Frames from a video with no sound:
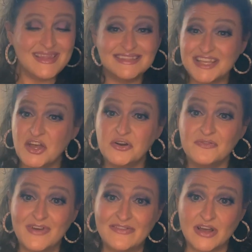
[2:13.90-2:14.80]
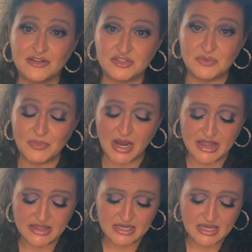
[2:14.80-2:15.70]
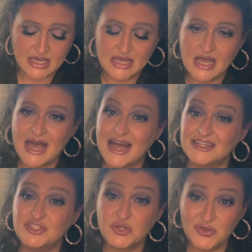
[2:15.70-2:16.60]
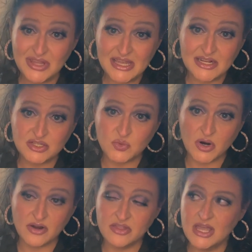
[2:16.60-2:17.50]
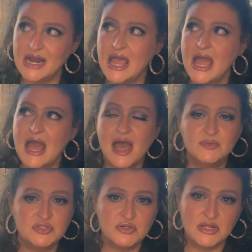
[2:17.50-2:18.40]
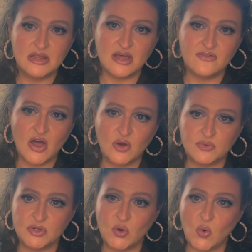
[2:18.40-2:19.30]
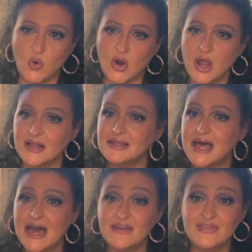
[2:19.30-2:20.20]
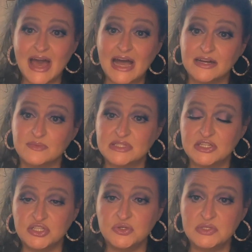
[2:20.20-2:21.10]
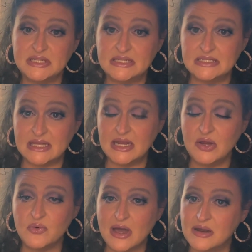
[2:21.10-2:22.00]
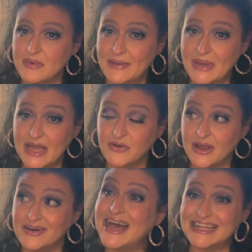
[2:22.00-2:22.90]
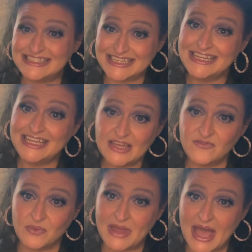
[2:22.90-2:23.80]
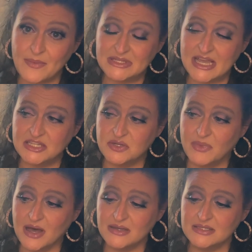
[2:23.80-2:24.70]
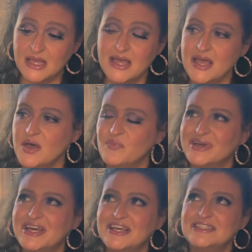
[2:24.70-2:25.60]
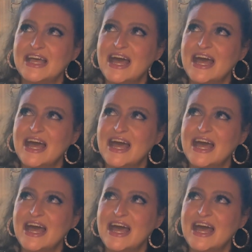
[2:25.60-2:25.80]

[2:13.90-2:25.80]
It's $105 a month. I do think it is worth it. Absolutely love home decor. A lot of the items that you see sitting around in my background, I did get from the habitation box because